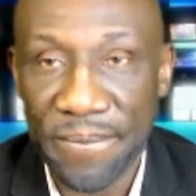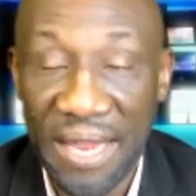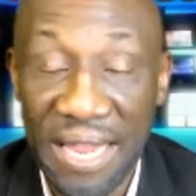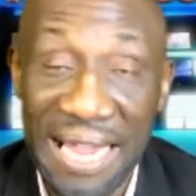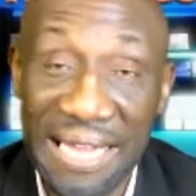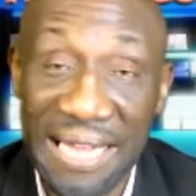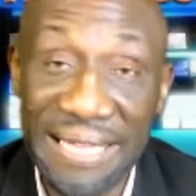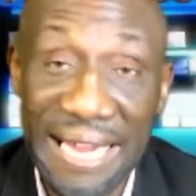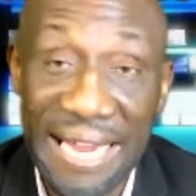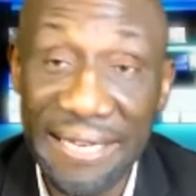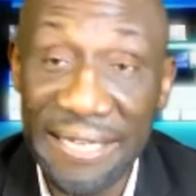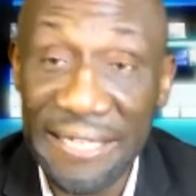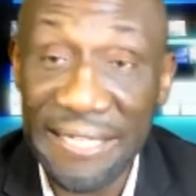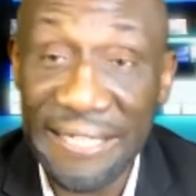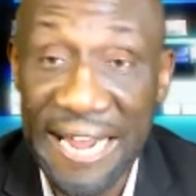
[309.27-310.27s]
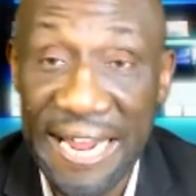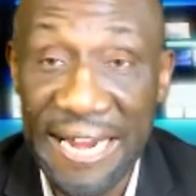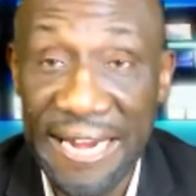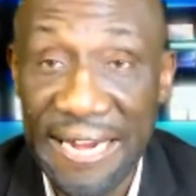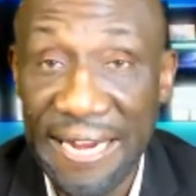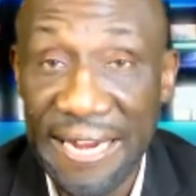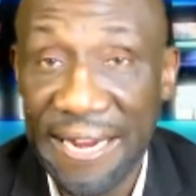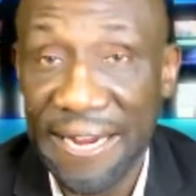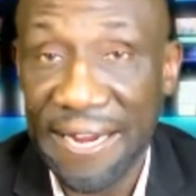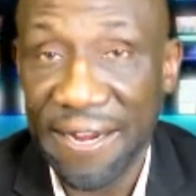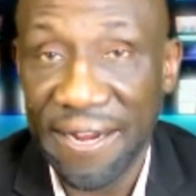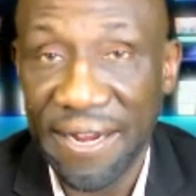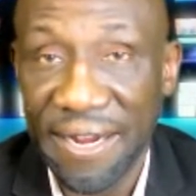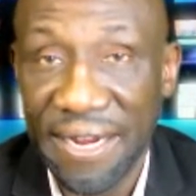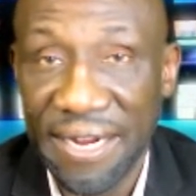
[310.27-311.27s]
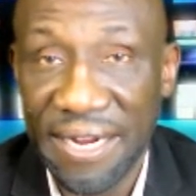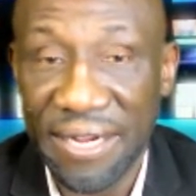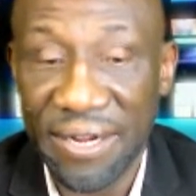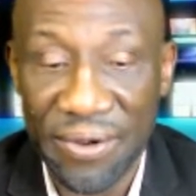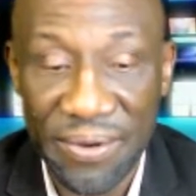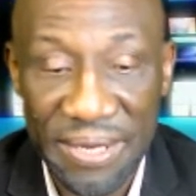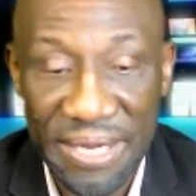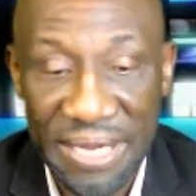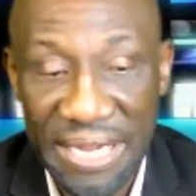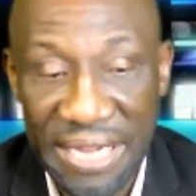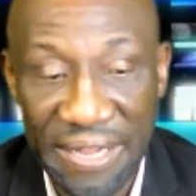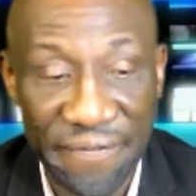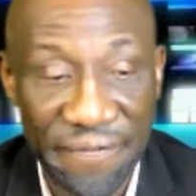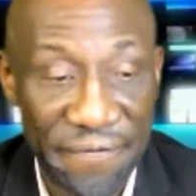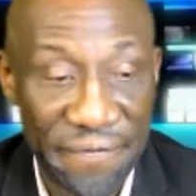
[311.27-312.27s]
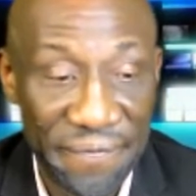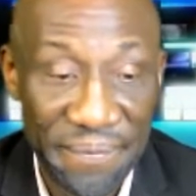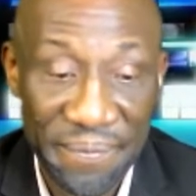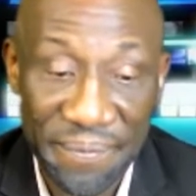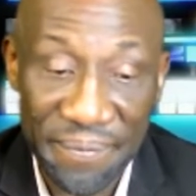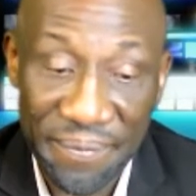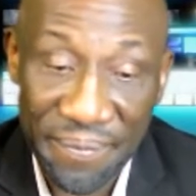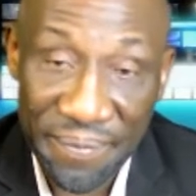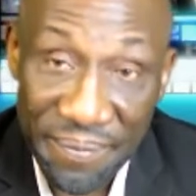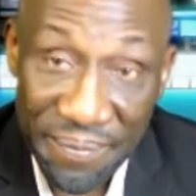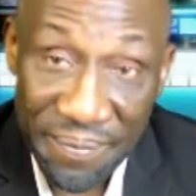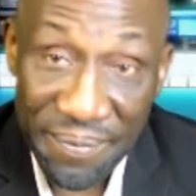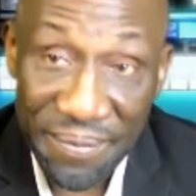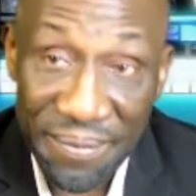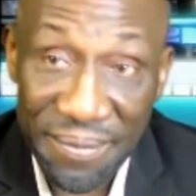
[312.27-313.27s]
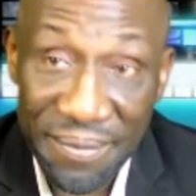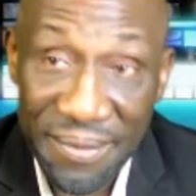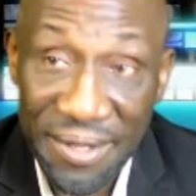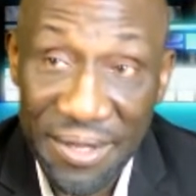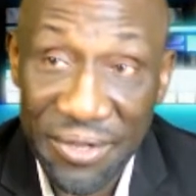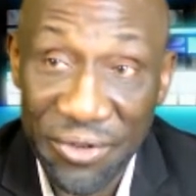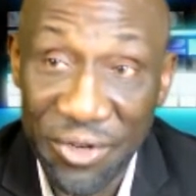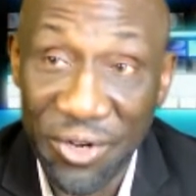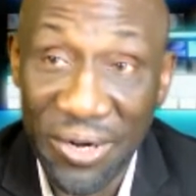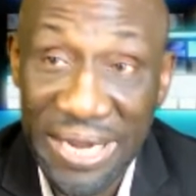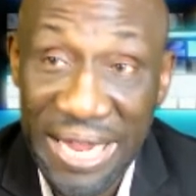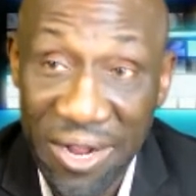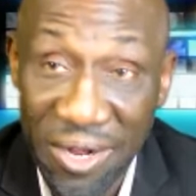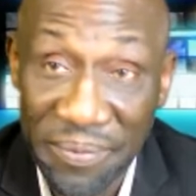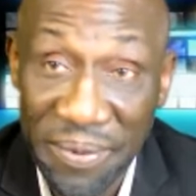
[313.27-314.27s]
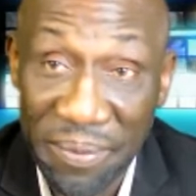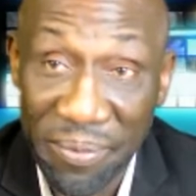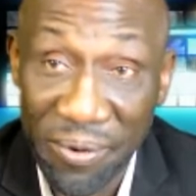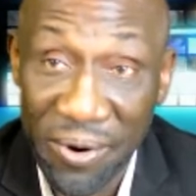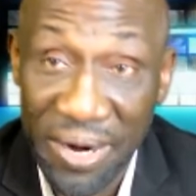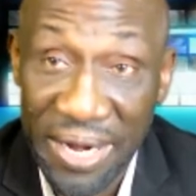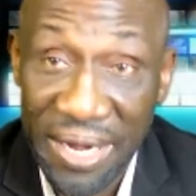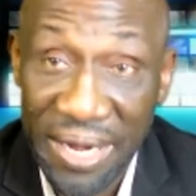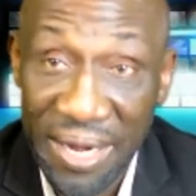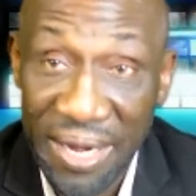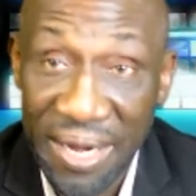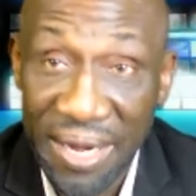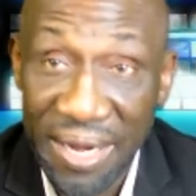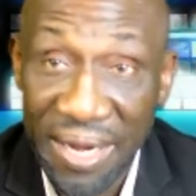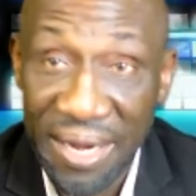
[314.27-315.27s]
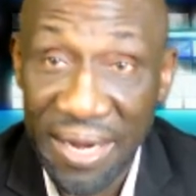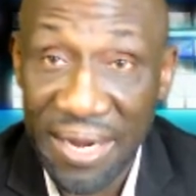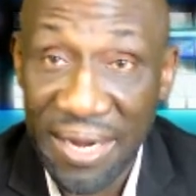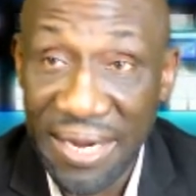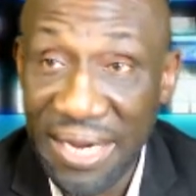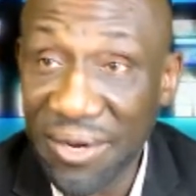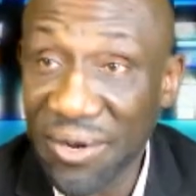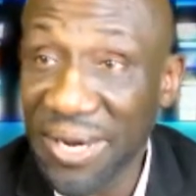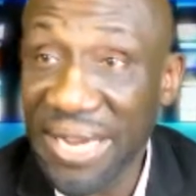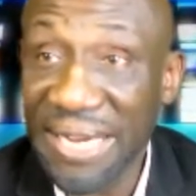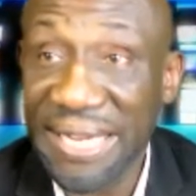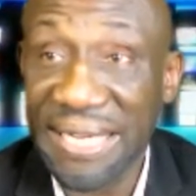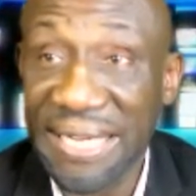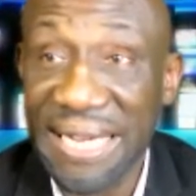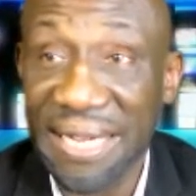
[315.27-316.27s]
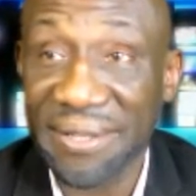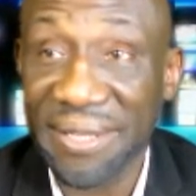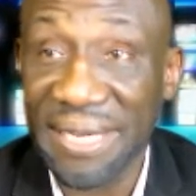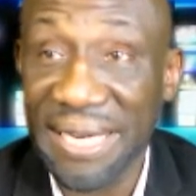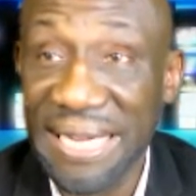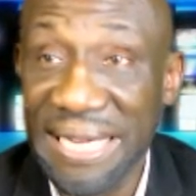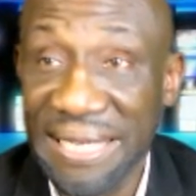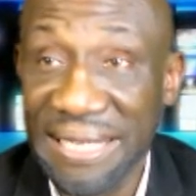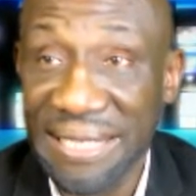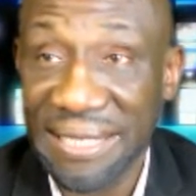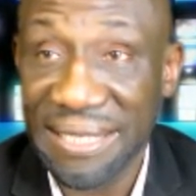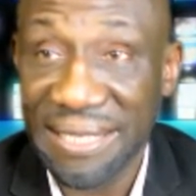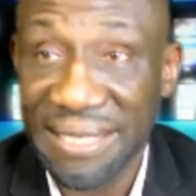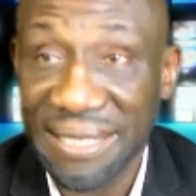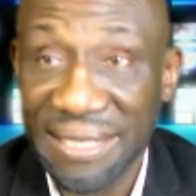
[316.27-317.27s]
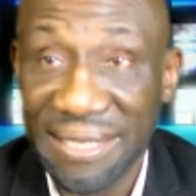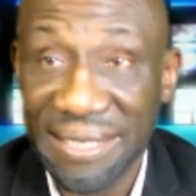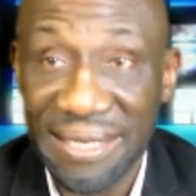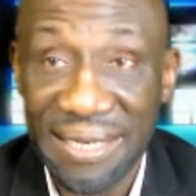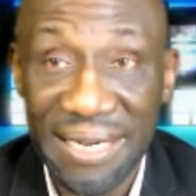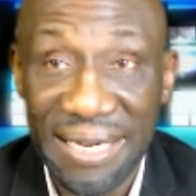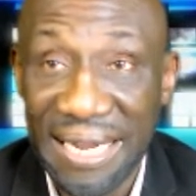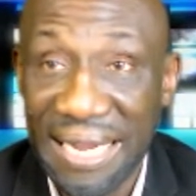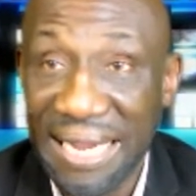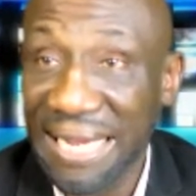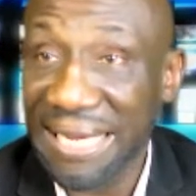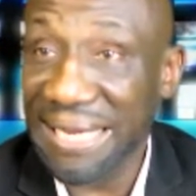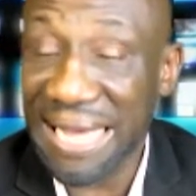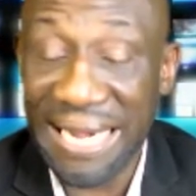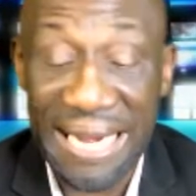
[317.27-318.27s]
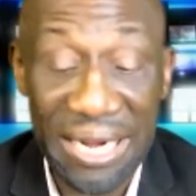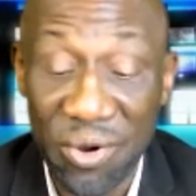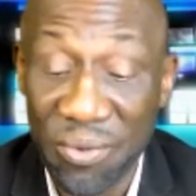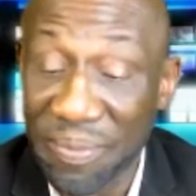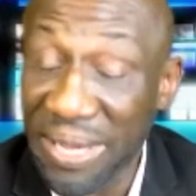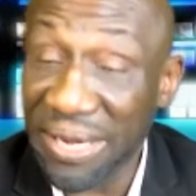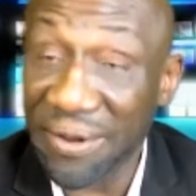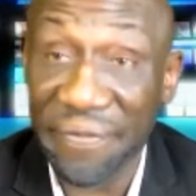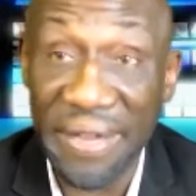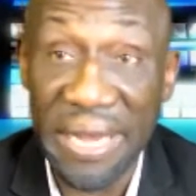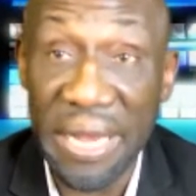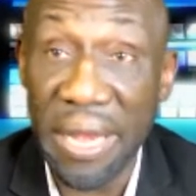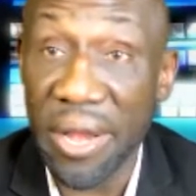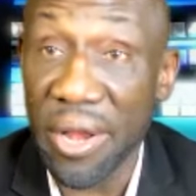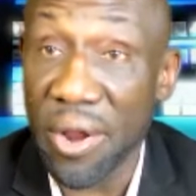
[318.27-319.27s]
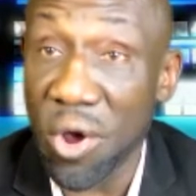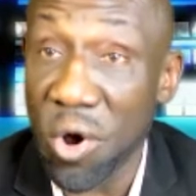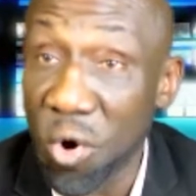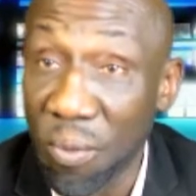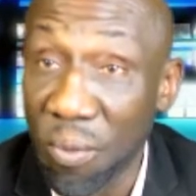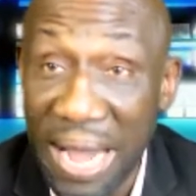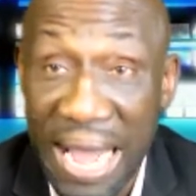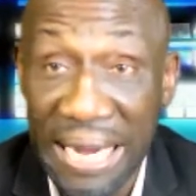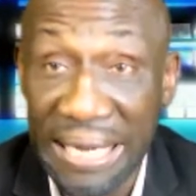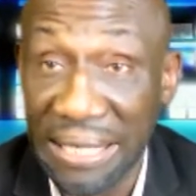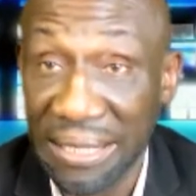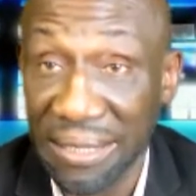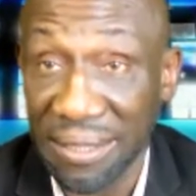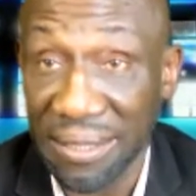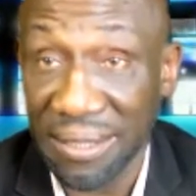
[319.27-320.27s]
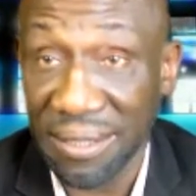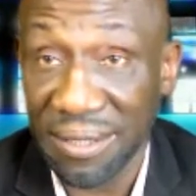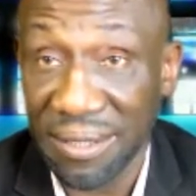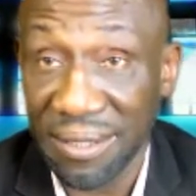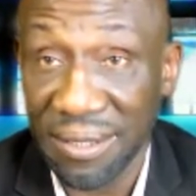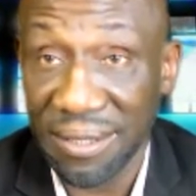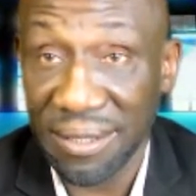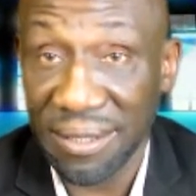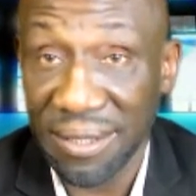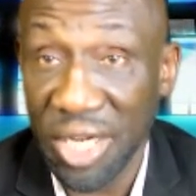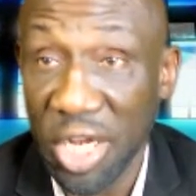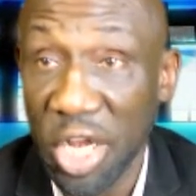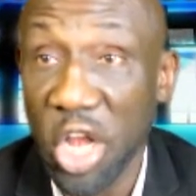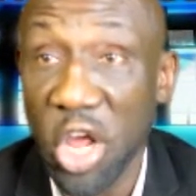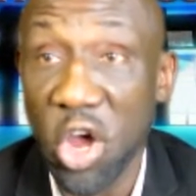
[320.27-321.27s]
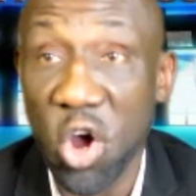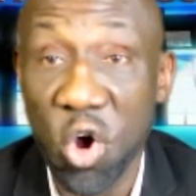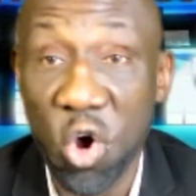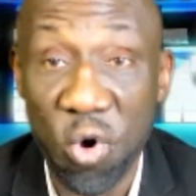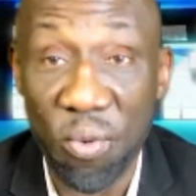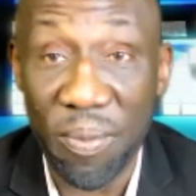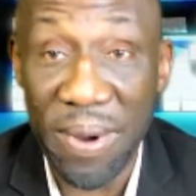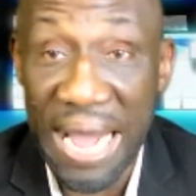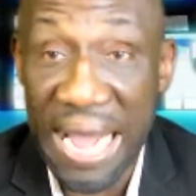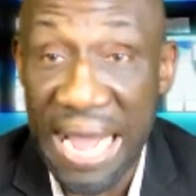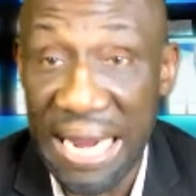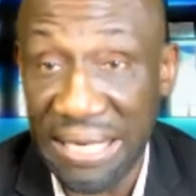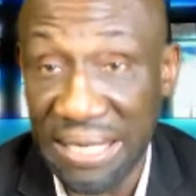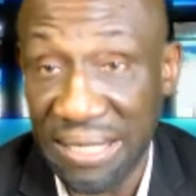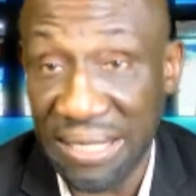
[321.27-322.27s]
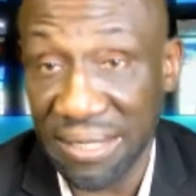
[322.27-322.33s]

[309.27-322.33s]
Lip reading: At the end of the day, you know, if you don't help the boy, he's gonna get kicked out the league. And that ain't gonna benefit nobody. Nobody.